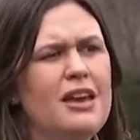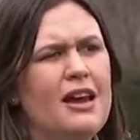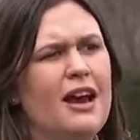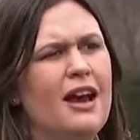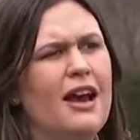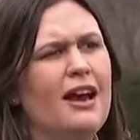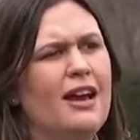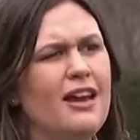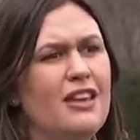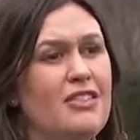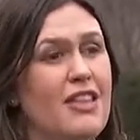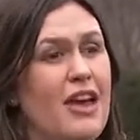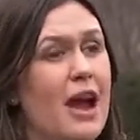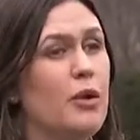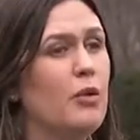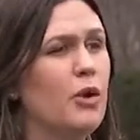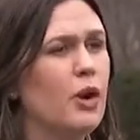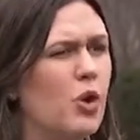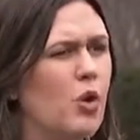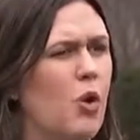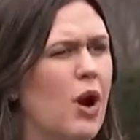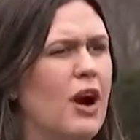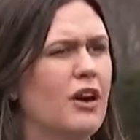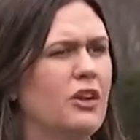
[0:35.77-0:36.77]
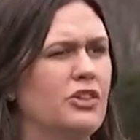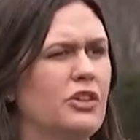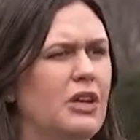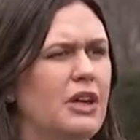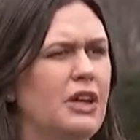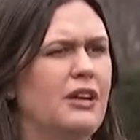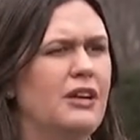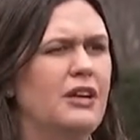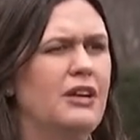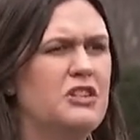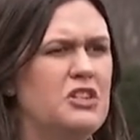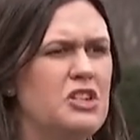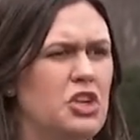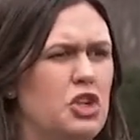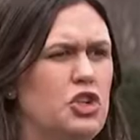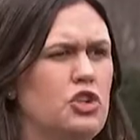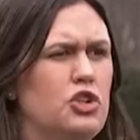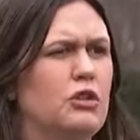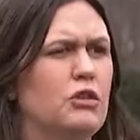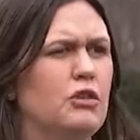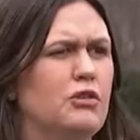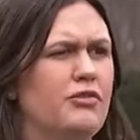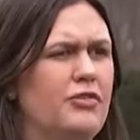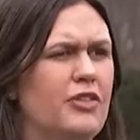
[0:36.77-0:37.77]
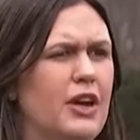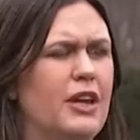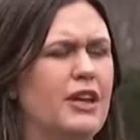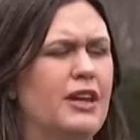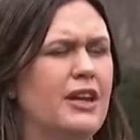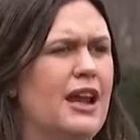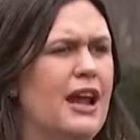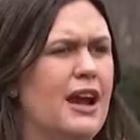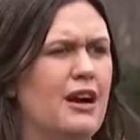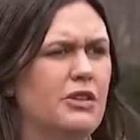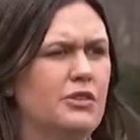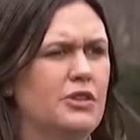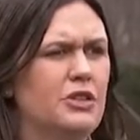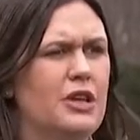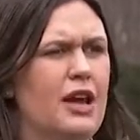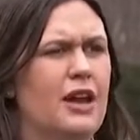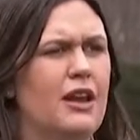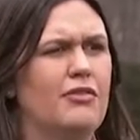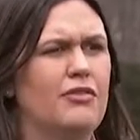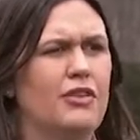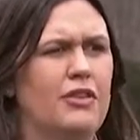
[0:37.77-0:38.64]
uh, and that requires getting additional funding funding outside of